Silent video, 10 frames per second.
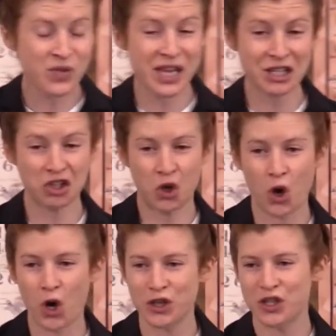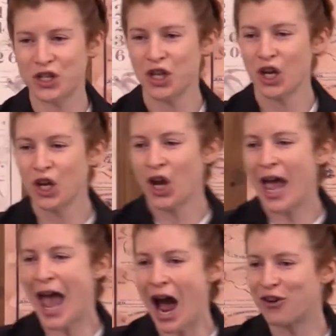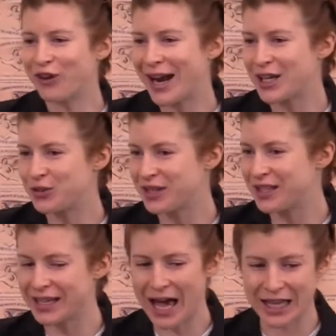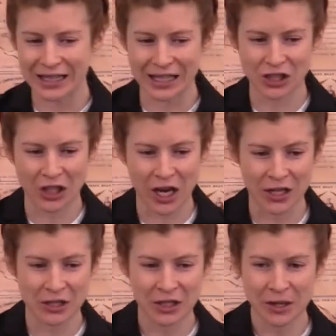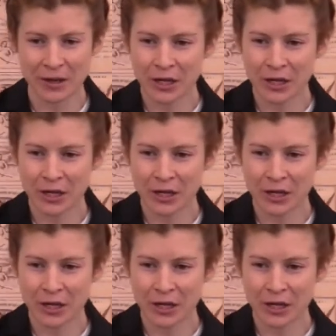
This caused outrage within the Catholic Church,